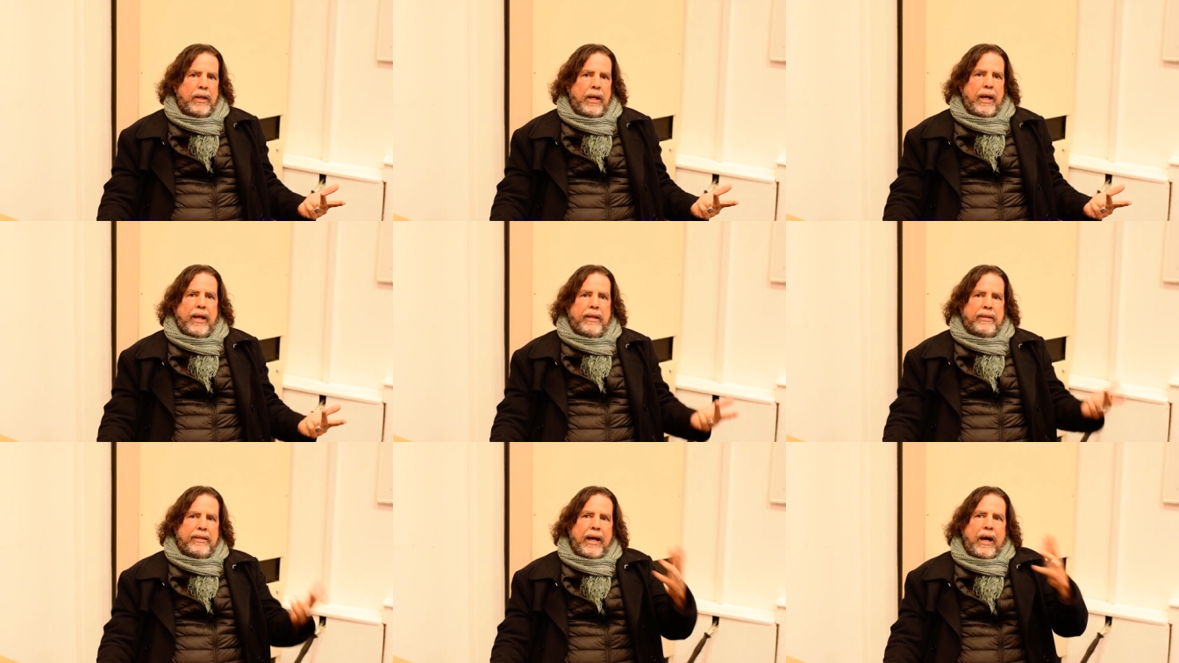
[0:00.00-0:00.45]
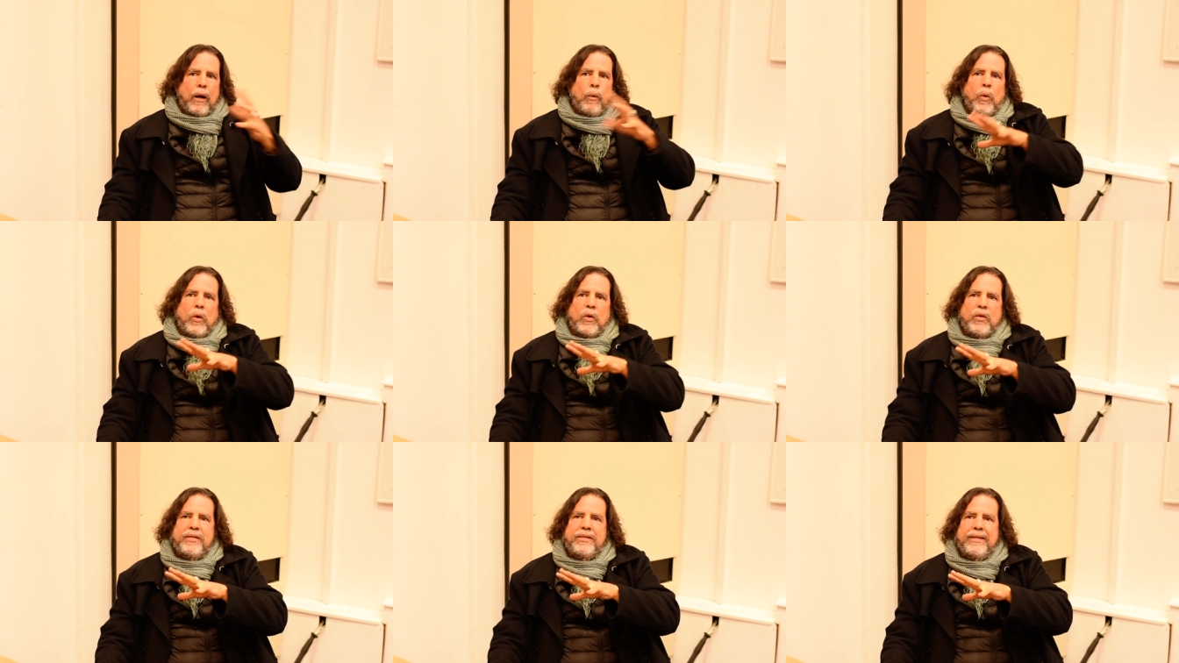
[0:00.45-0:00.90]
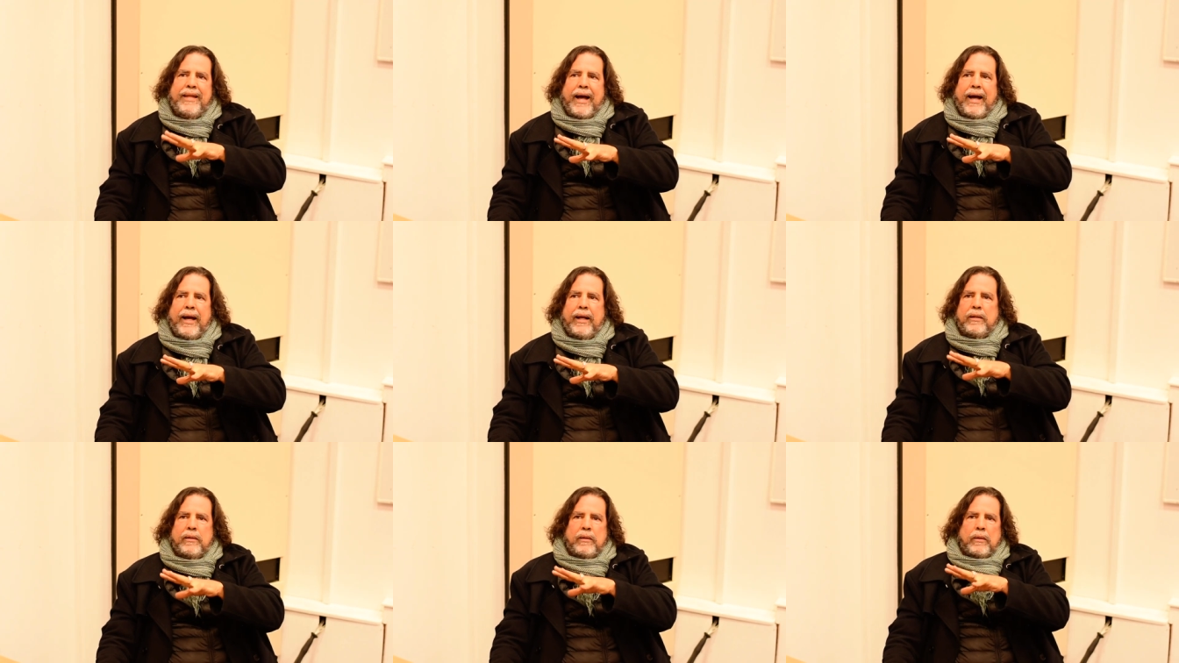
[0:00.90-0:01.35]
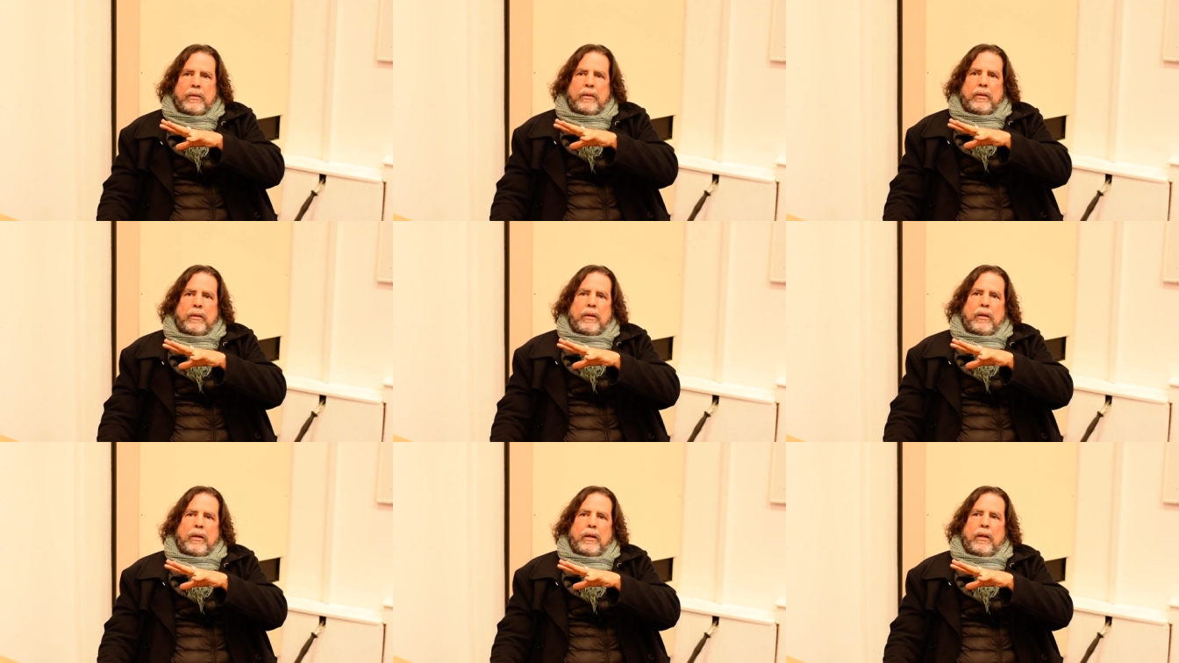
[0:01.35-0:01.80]
And that was that
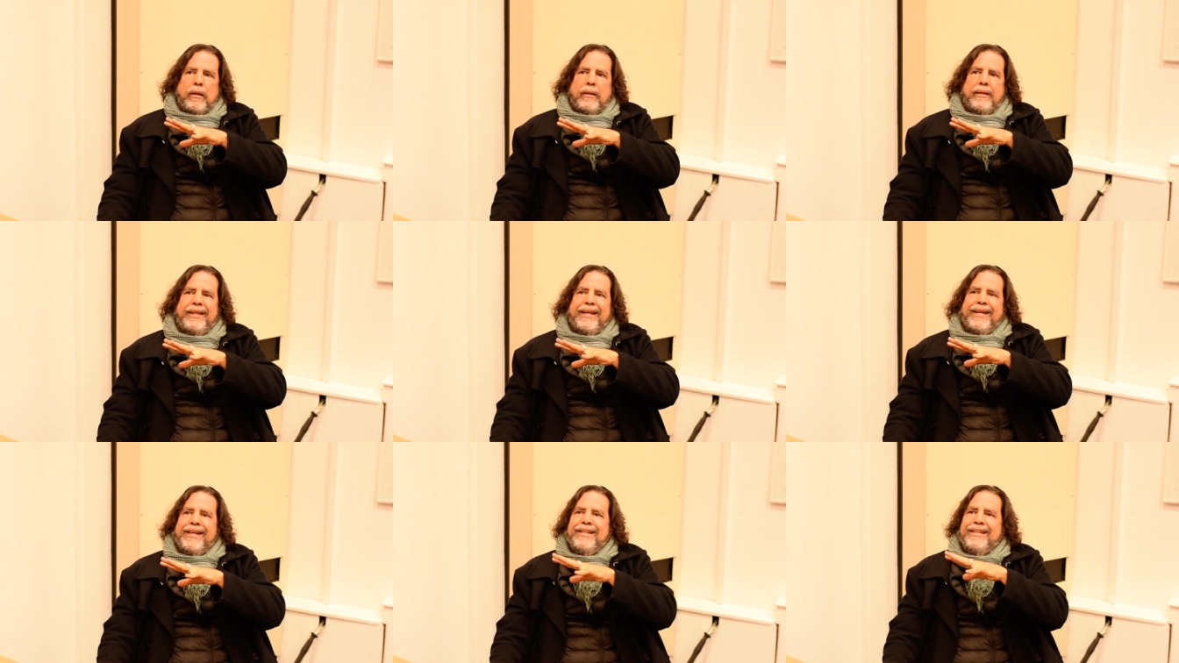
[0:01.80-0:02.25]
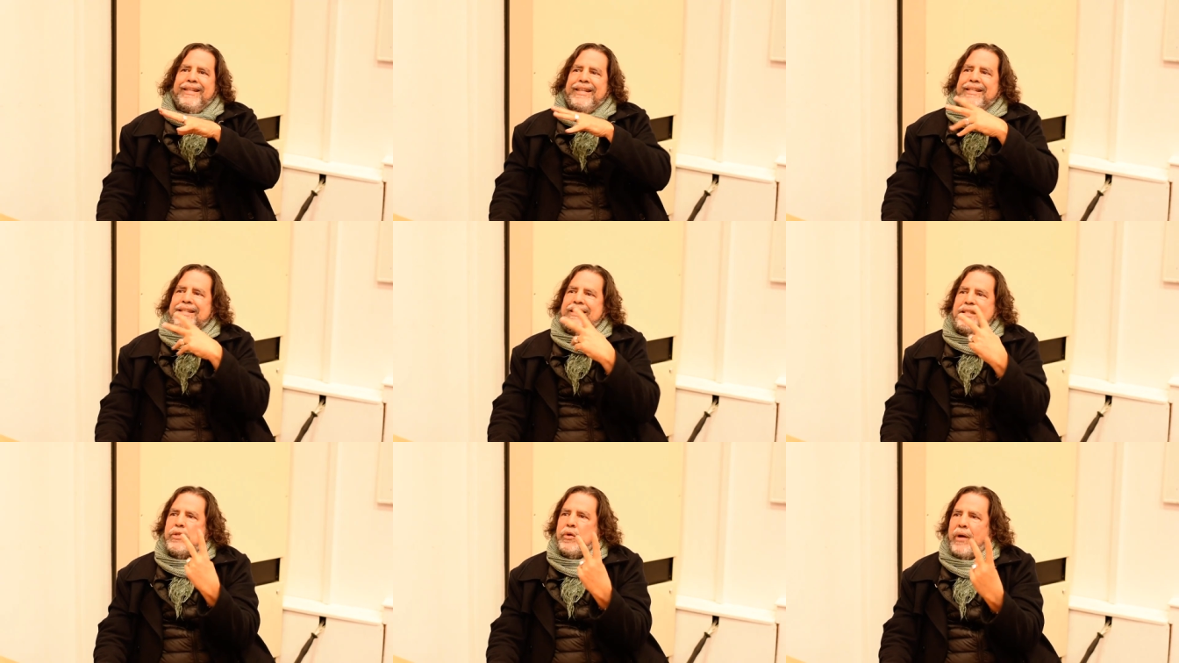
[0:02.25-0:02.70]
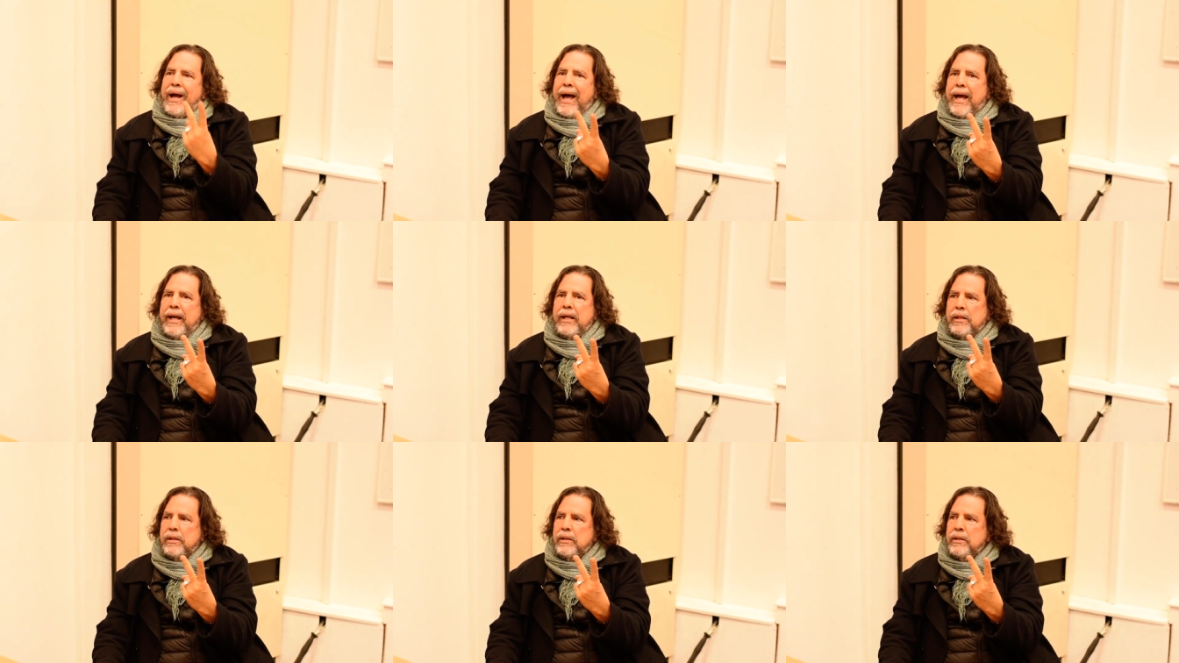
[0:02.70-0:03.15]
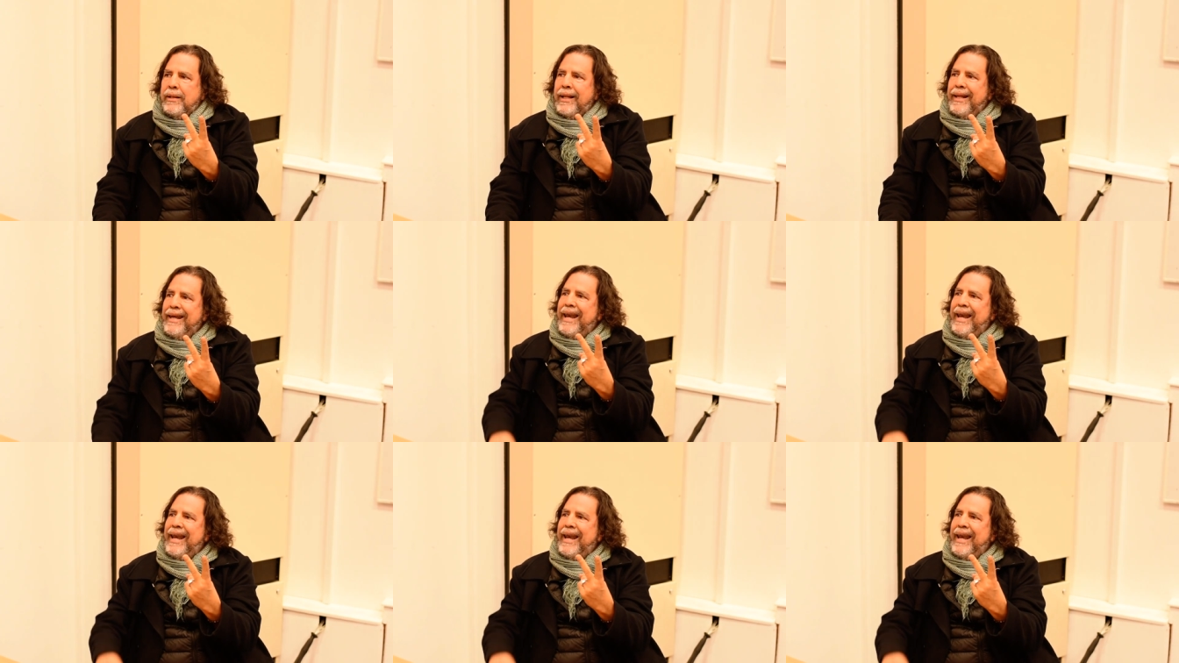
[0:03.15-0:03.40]
in this trial,